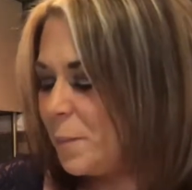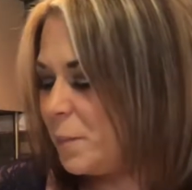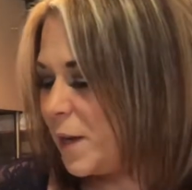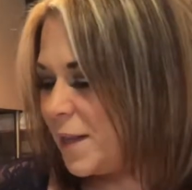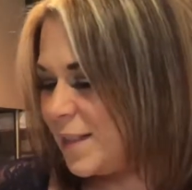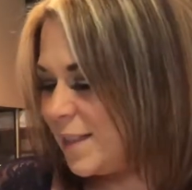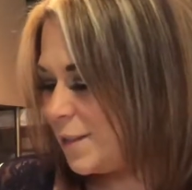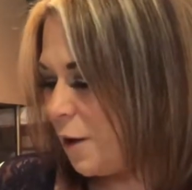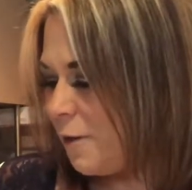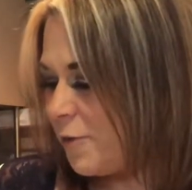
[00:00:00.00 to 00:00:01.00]
But this
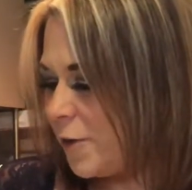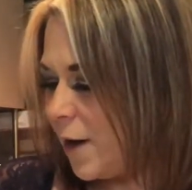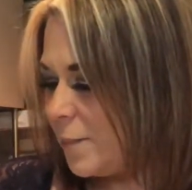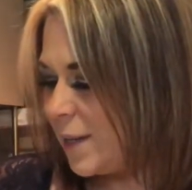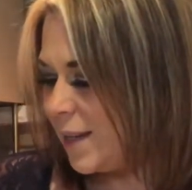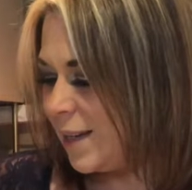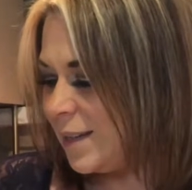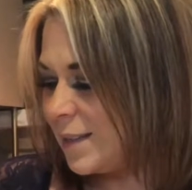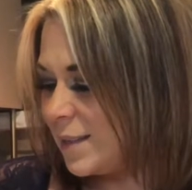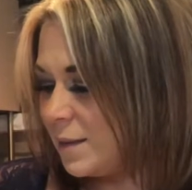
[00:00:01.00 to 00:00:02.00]
offer coming in
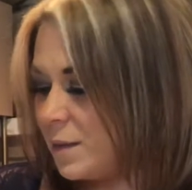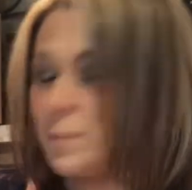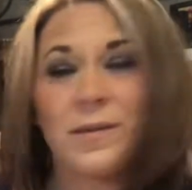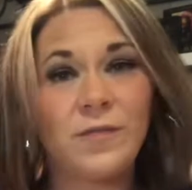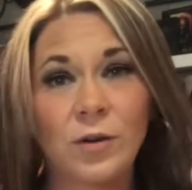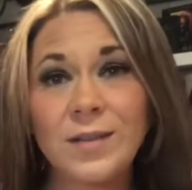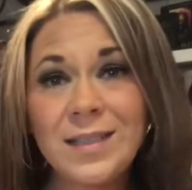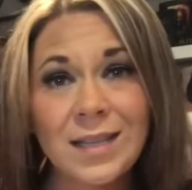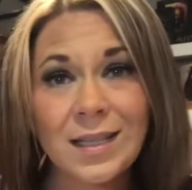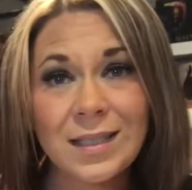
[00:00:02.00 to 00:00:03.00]
is going to be very
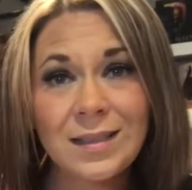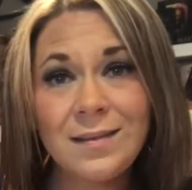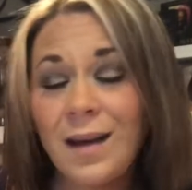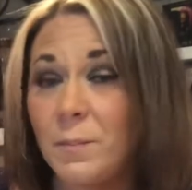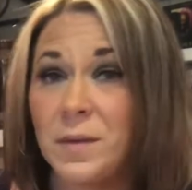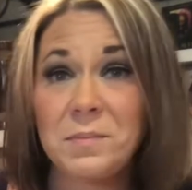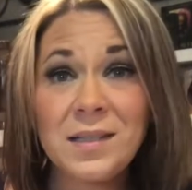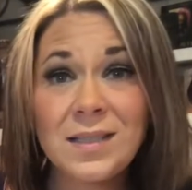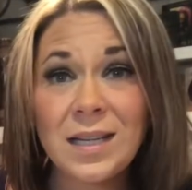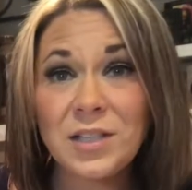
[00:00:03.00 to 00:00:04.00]
sudden. Maybe a
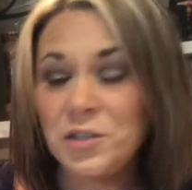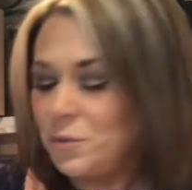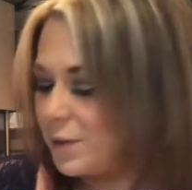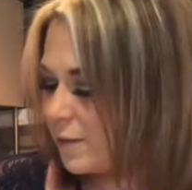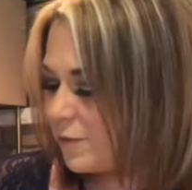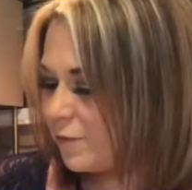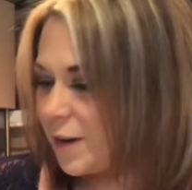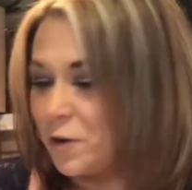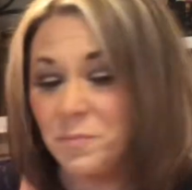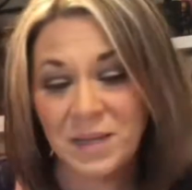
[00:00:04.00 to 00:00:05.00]
sudden new love
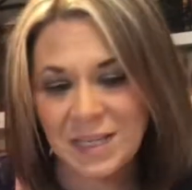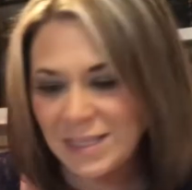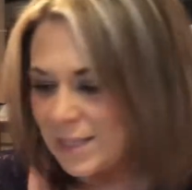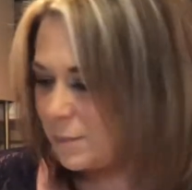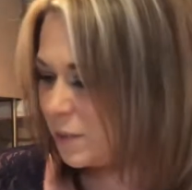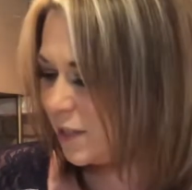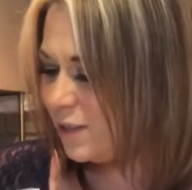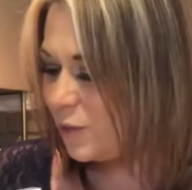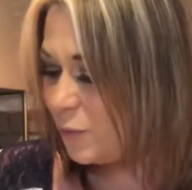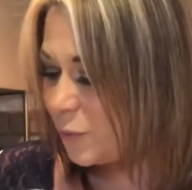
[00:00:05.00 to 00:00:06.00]
affair, meeting somebody
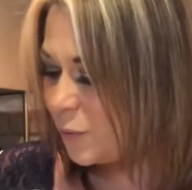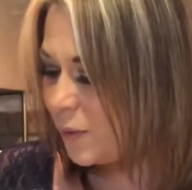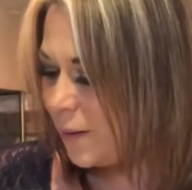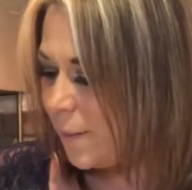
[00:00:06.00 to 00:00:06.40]
new.